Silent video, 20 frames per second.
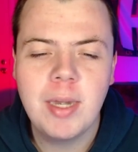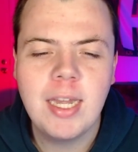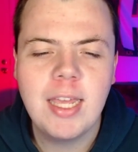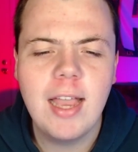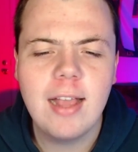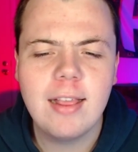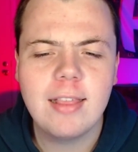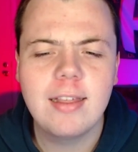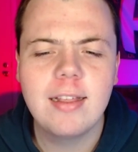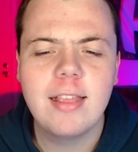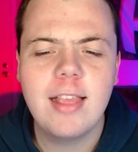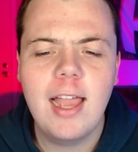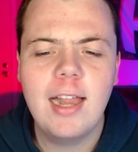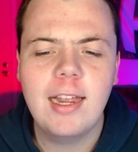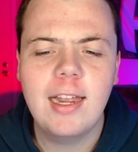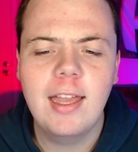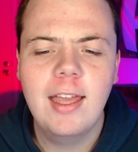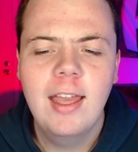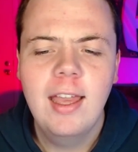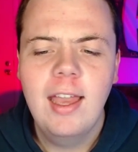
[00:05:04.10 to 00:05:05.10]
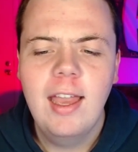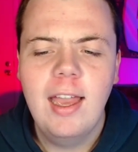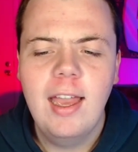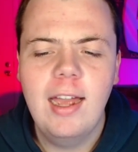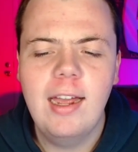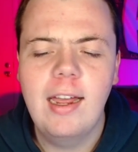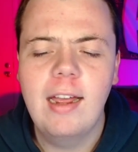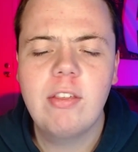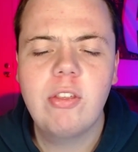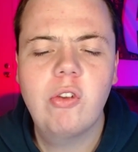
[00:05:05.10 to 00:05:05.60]
yes, Gonzaga
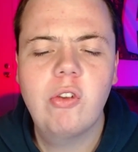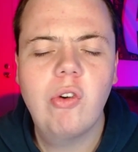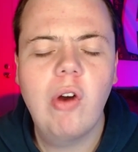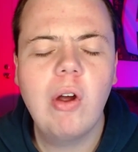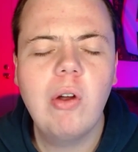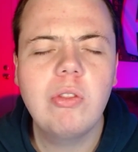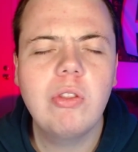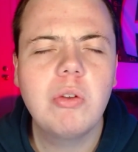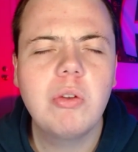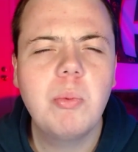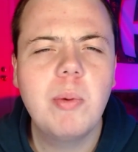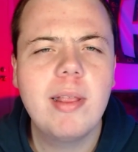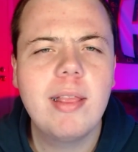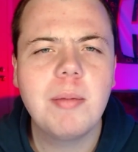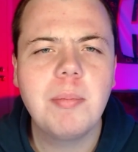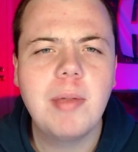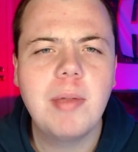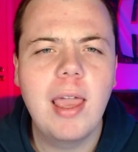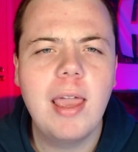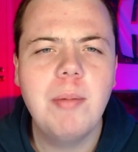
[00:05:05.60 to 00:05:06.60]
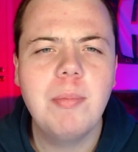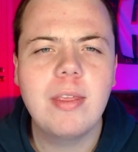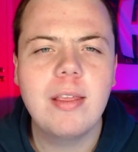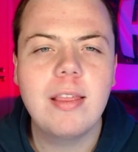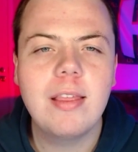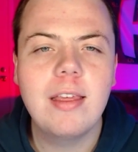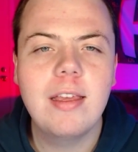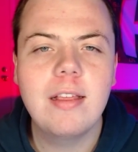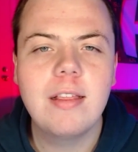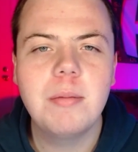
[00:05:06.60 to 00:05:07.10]
has struggled to win some games
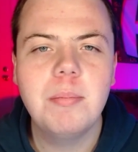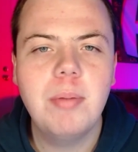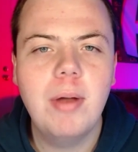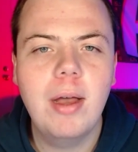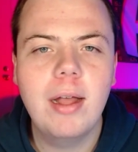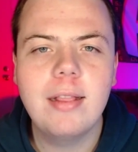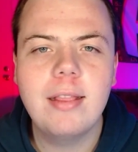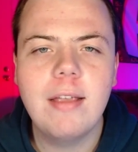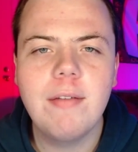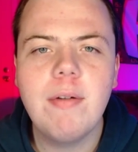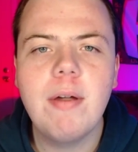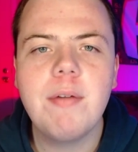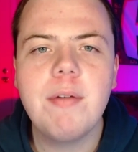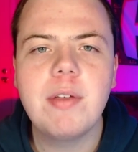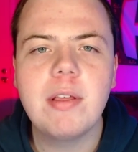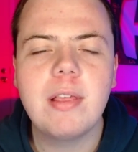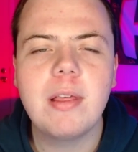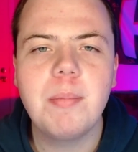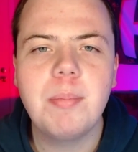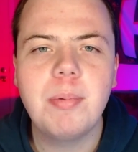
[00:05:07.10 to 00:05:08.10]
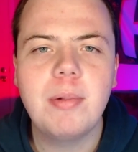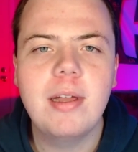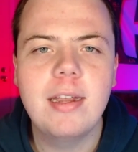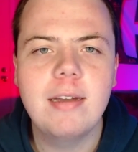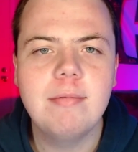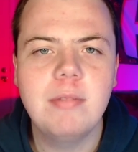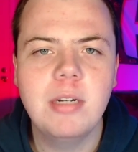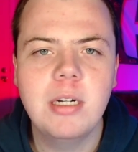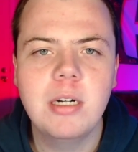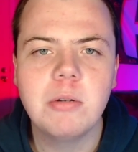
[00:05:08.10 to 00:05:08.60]
this season, but they've obviously
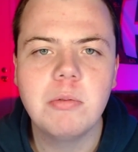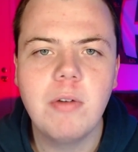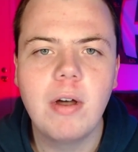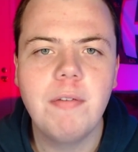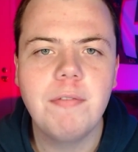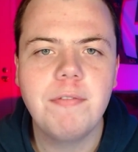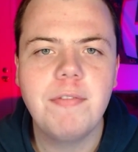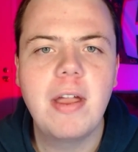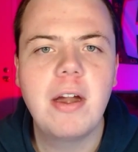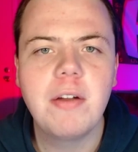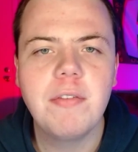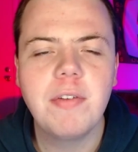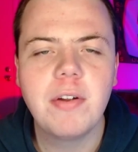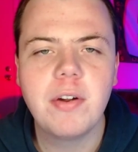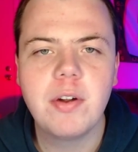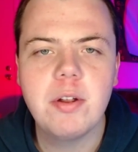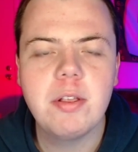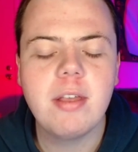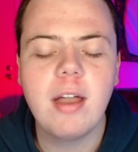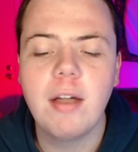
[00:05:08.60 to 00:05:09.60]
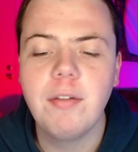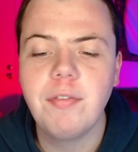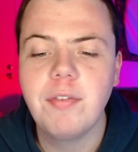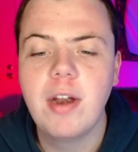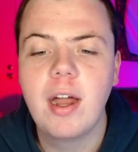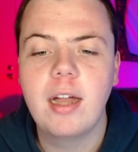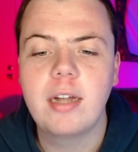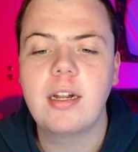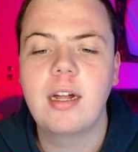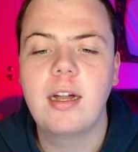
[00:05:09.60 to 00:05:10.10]
played you know a very very tough
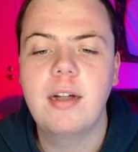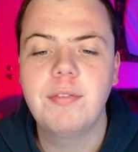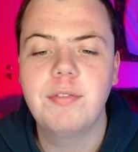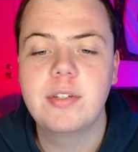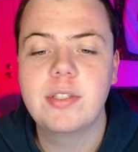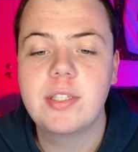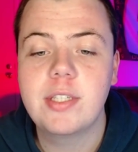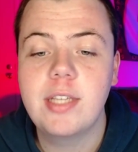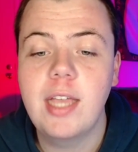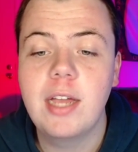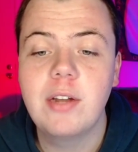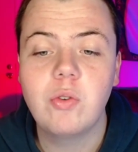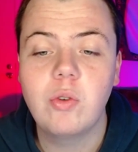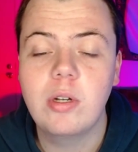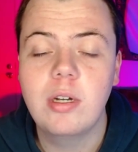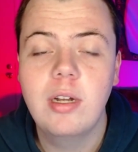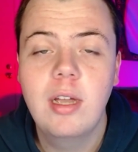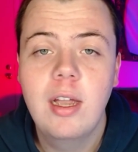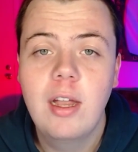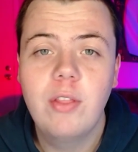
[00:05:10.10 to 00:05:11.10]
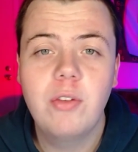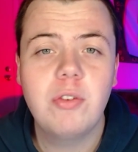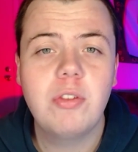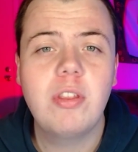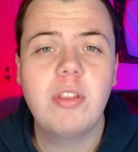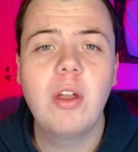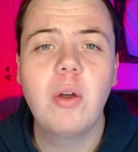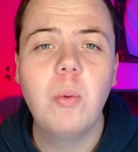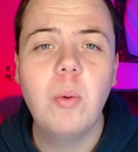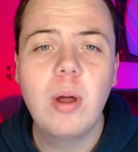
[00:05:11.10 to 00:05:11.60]
non-conference schedule, and they're
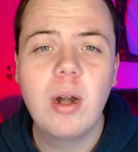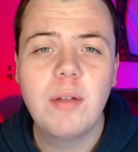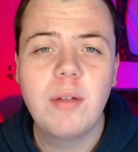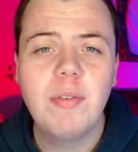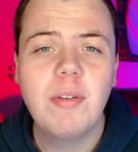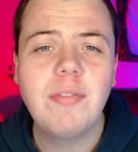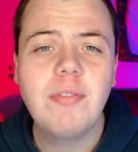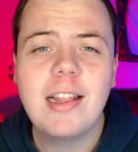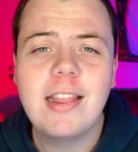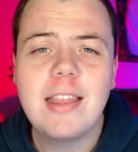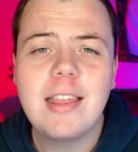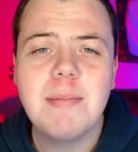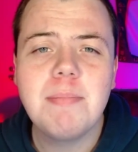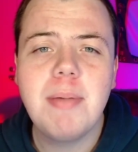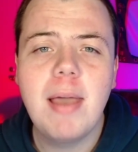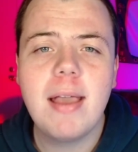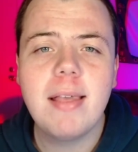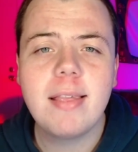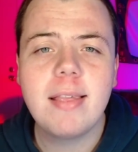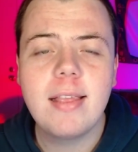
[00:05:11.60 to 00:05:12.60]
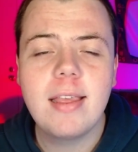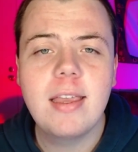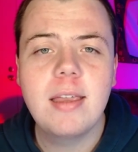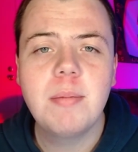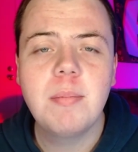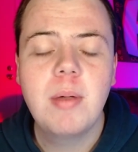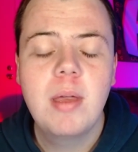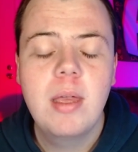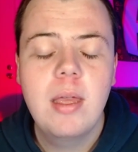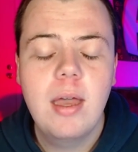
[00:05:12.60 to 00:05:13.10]
still one of if not the best
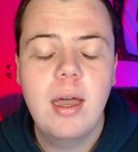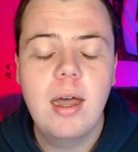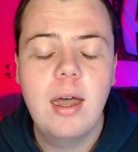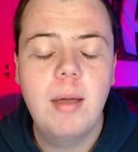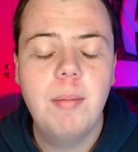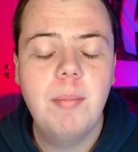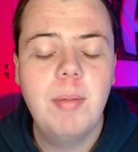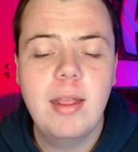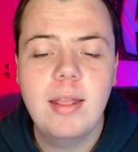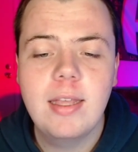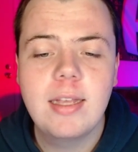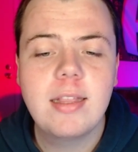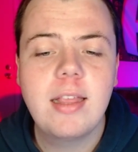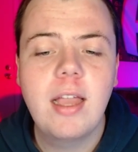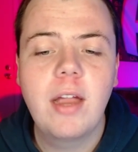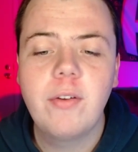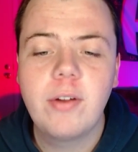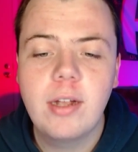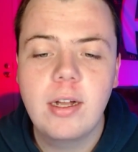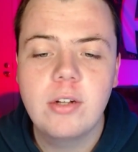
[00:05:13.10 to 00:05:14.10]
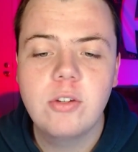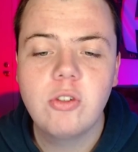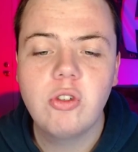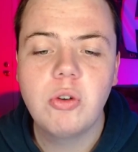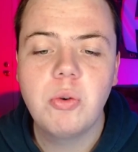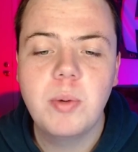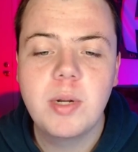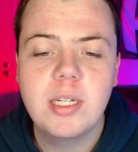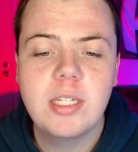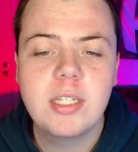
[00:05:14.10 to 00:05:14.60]
team um, in the entire
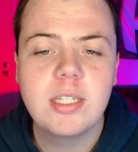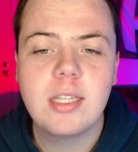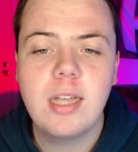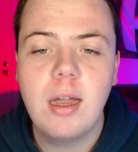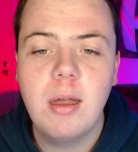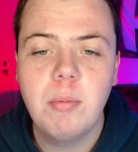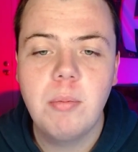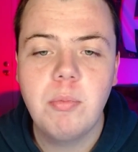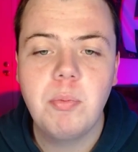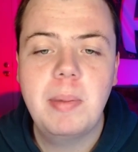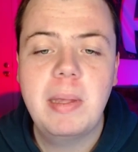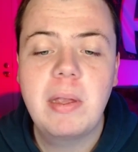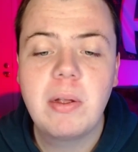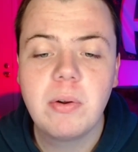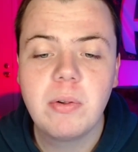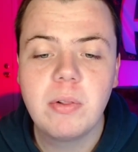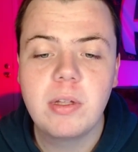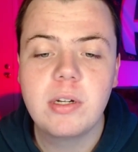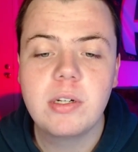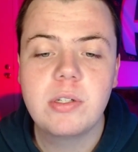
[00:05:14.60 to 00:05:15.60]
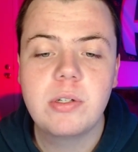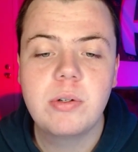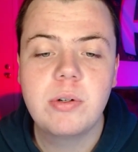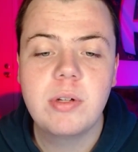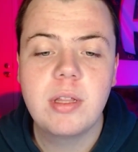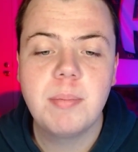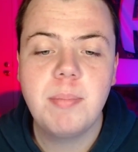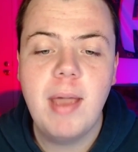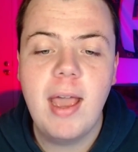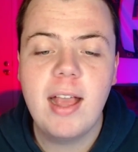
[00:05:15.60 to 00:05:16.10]
country when it just comes purely to
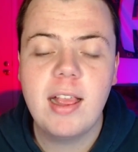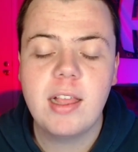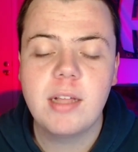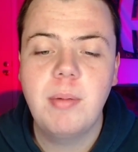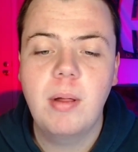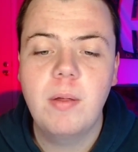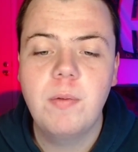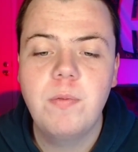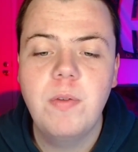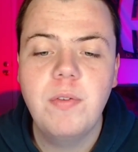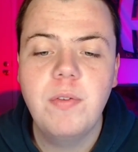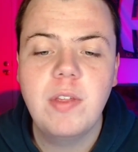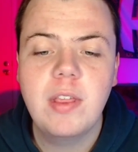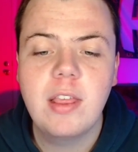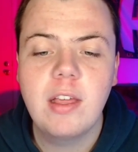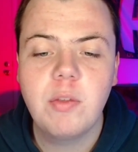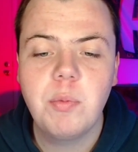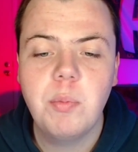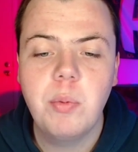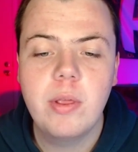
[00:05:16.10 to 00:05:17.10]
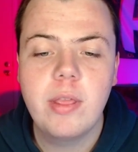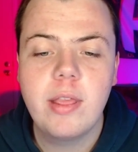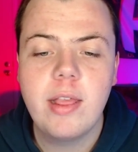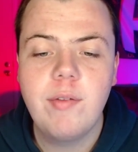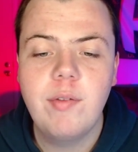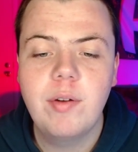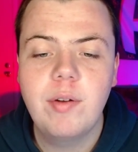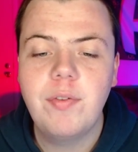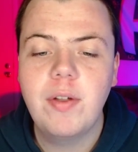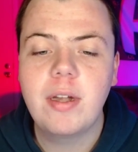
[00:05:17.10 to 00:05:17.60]
shooting the basketball. A
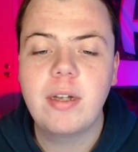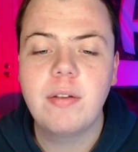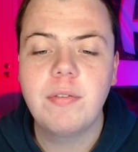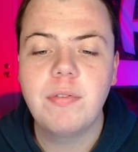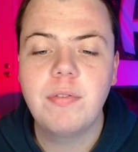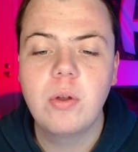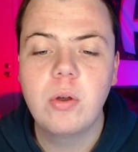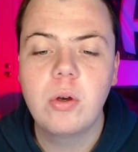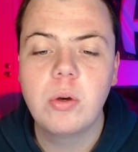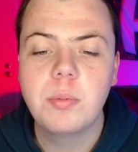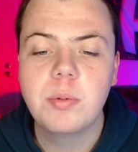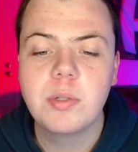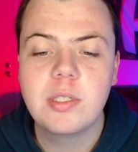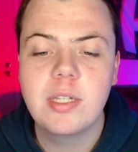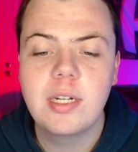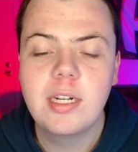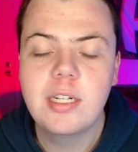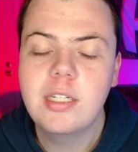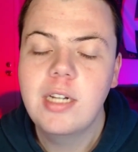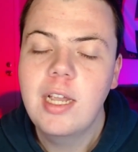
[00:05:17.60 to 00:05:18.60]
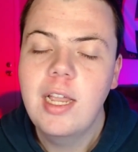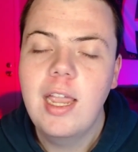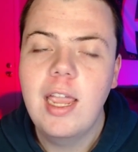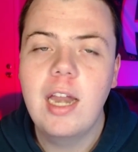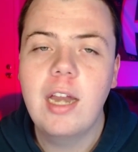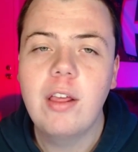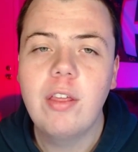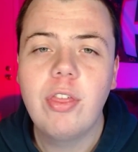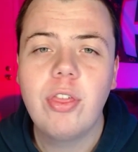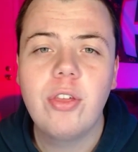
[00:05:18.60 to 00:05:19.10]
56.7 effective field goal percentage,
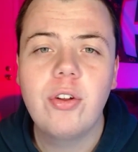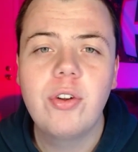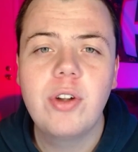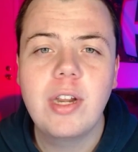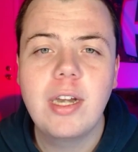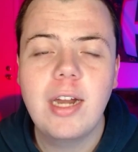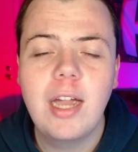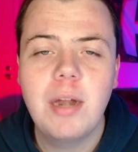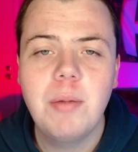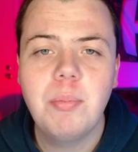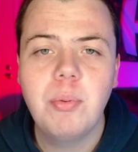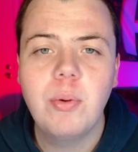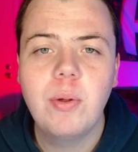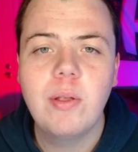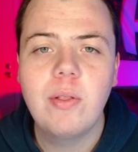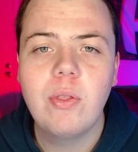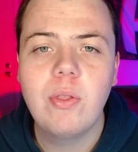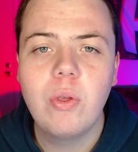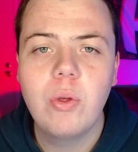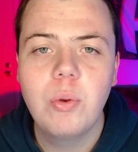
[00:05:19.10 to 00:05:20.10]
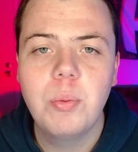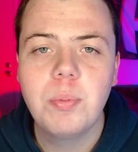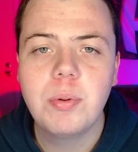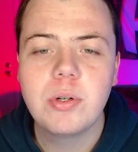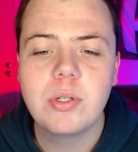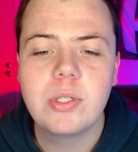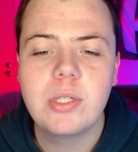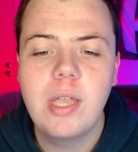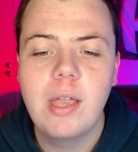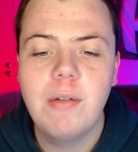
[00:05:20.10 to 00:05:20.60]
hitting 39.2
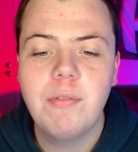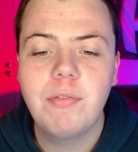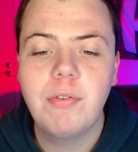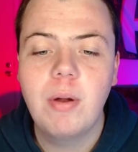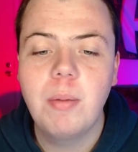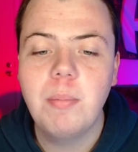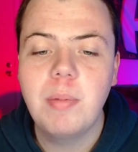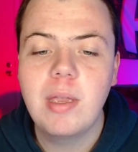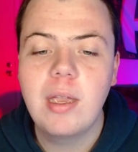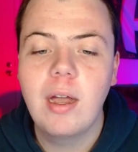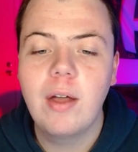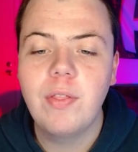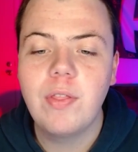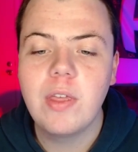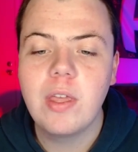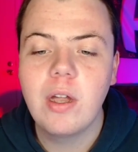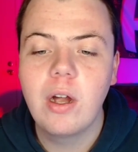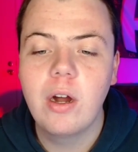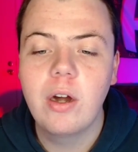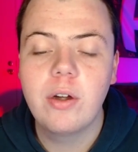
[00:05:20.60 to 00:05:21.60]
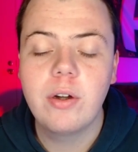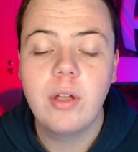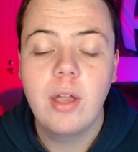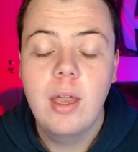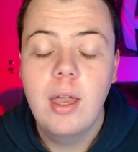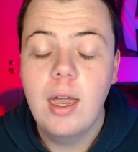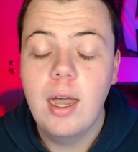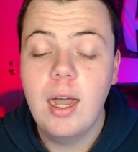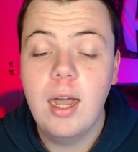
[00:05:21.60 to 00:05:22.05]
percent from beyond the arc.